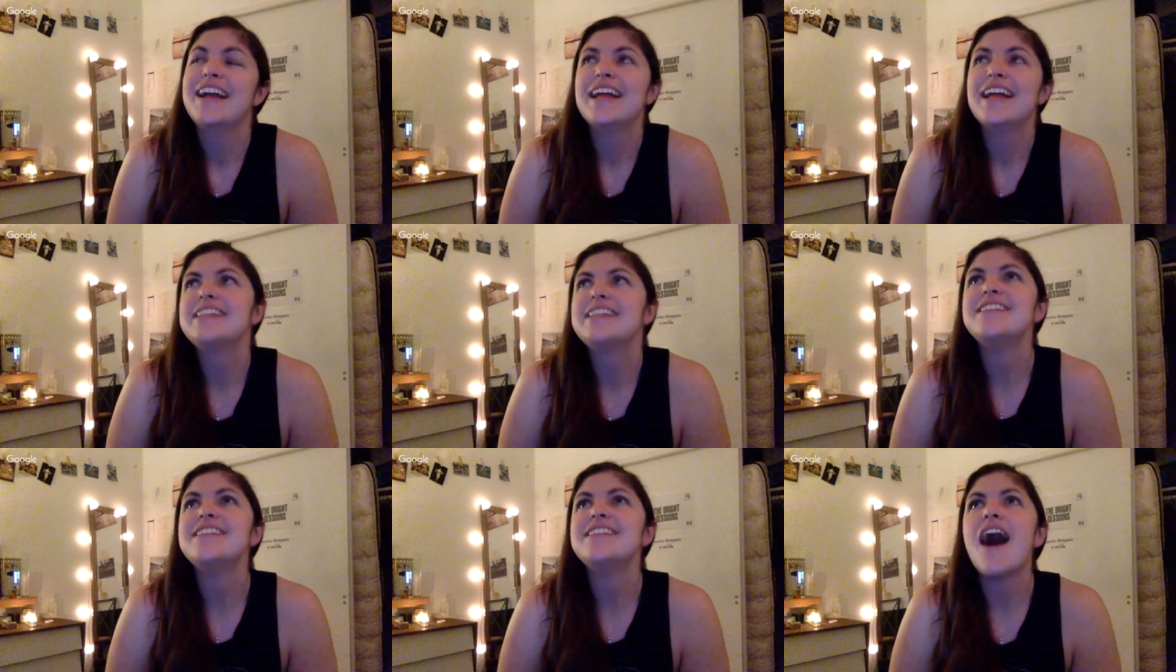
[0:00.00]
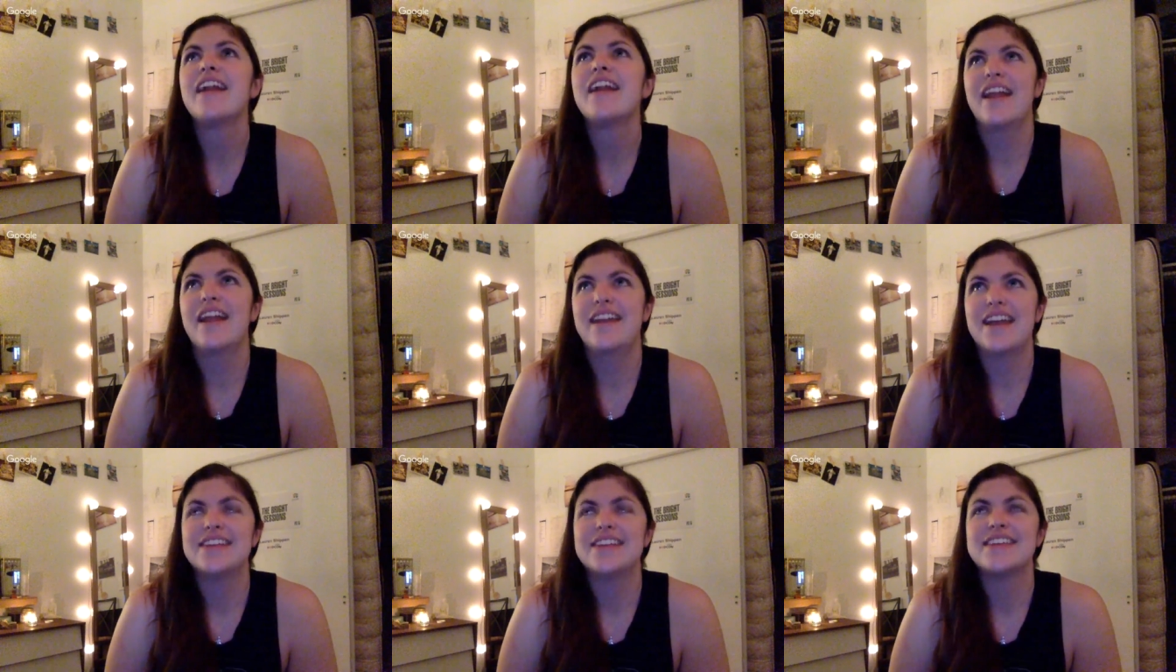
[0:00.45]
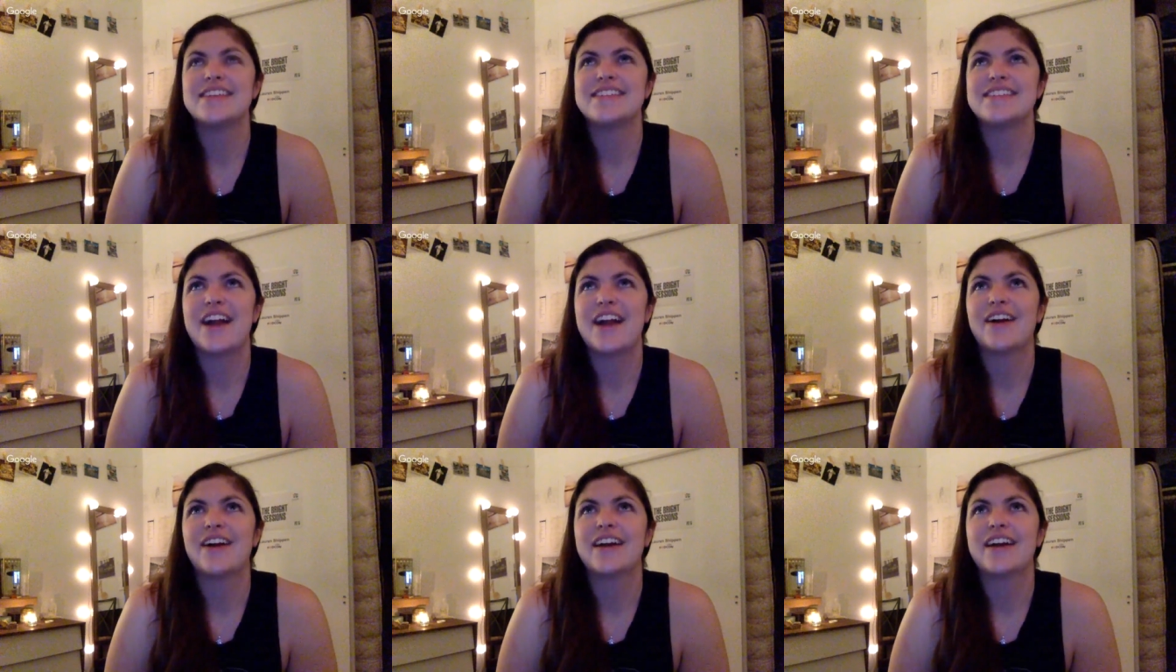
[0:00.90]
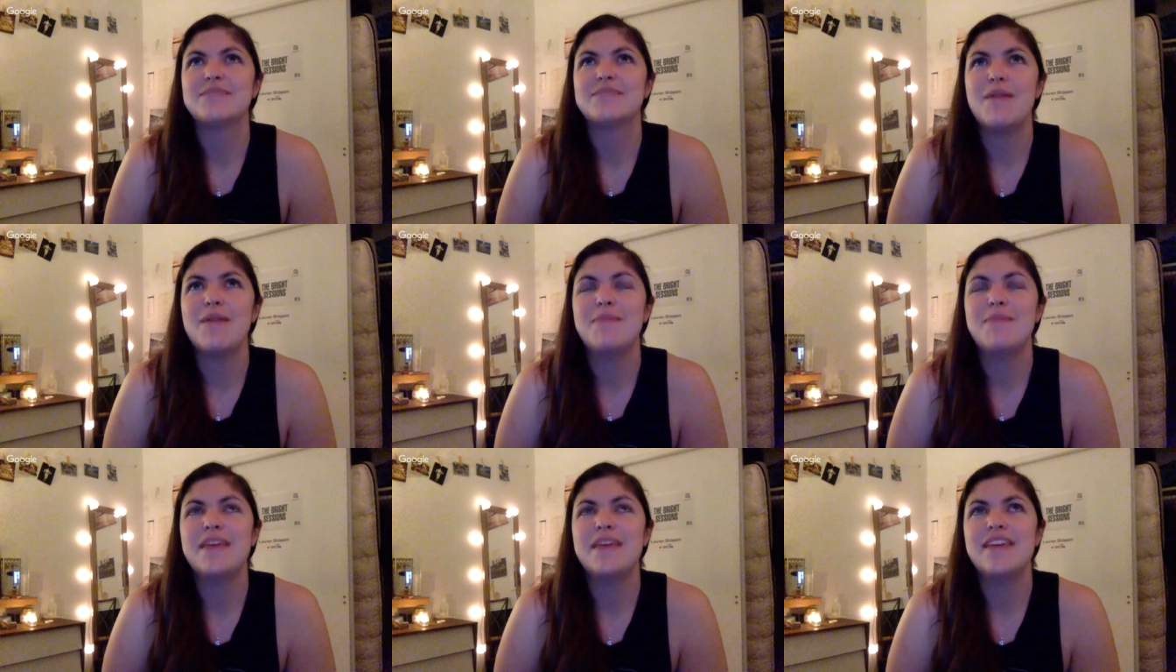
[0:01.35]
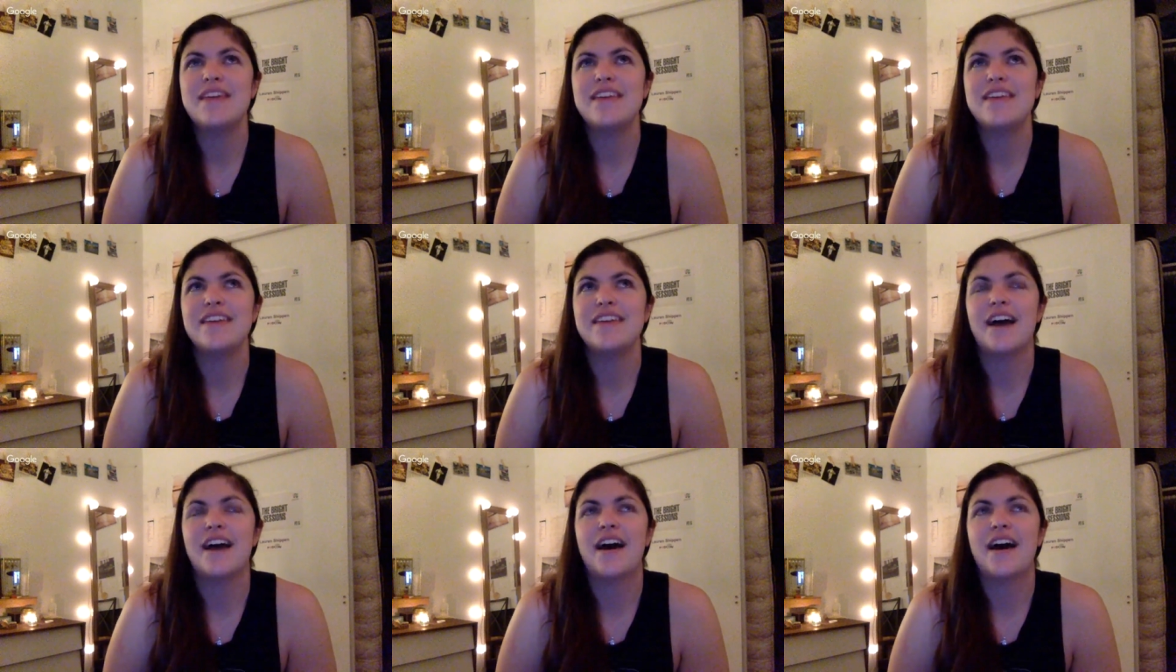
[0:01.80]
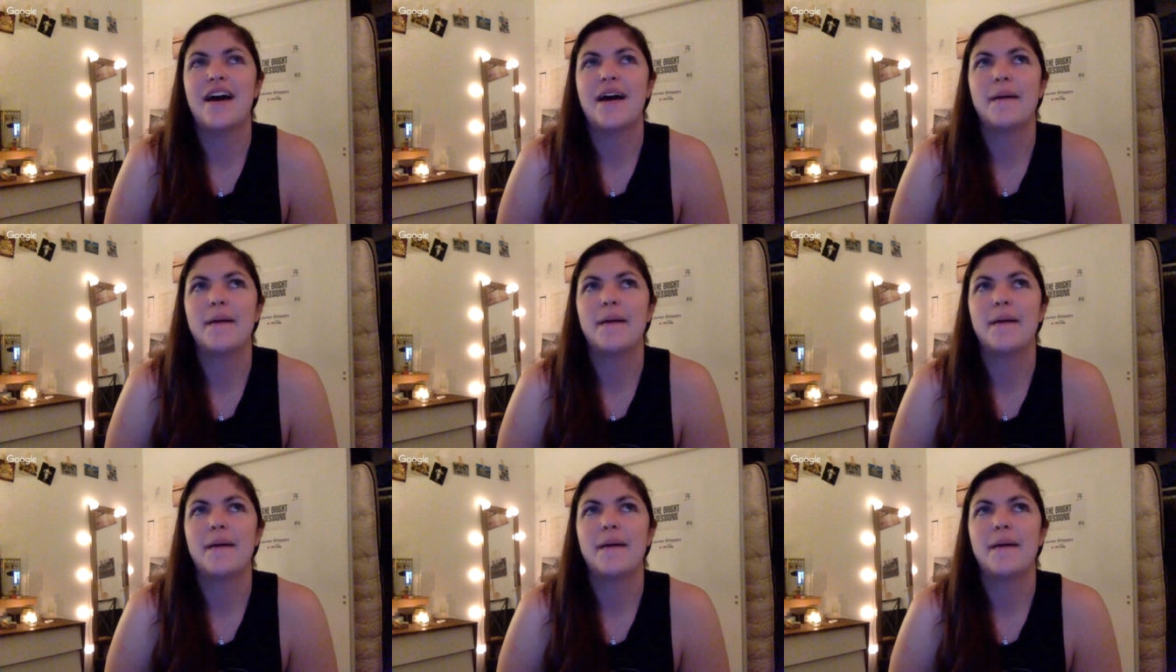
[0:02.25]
It's not unnecessary. It's maybe